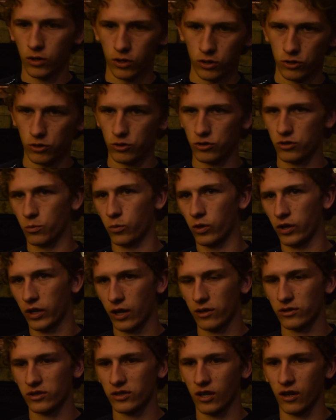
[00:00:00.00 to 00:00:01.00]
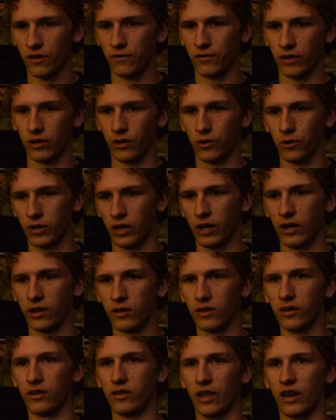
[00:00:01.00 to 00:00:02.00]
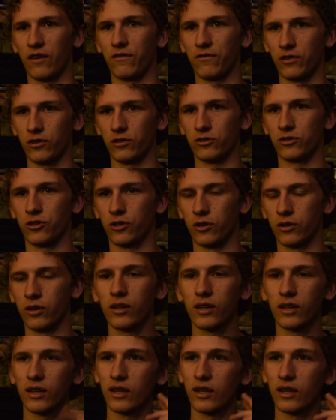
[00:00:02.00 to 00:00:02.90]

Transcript: do some workout stuff, and okay, that feels good.